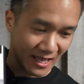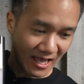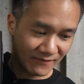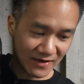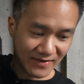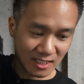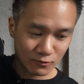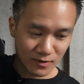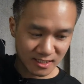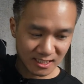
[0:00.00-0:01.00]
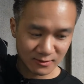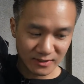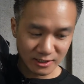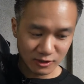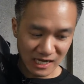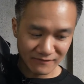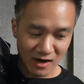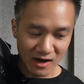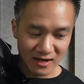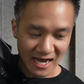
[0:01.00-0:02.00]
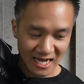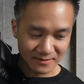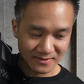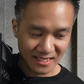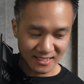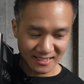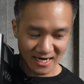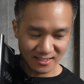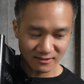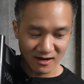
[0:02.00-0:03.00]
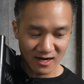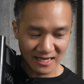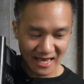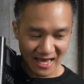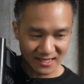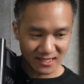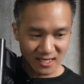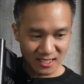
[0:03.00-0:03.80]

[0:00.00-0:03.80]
If you have any questions, we do have all items in the carousel on hand